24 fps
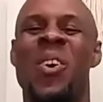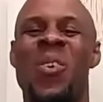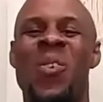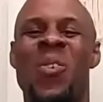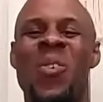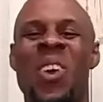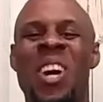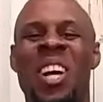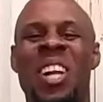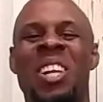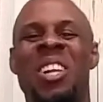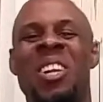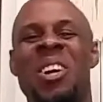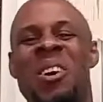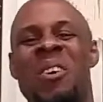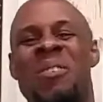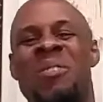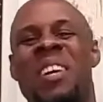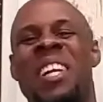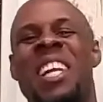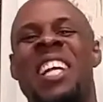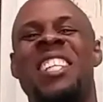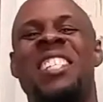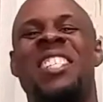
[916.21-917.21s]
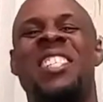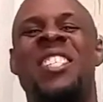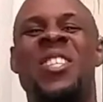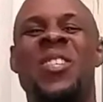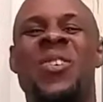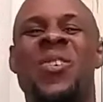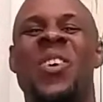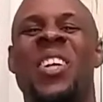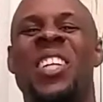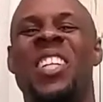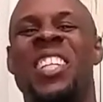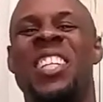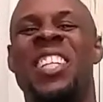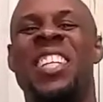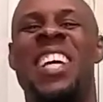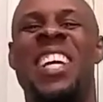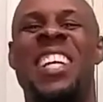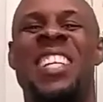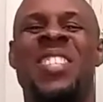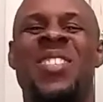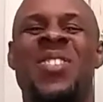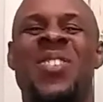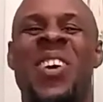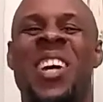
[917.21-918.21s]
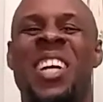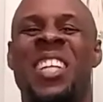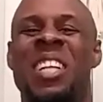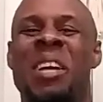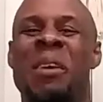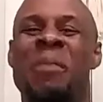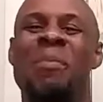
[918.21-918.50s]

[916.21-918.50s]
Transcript: One love, and I see you on the next one.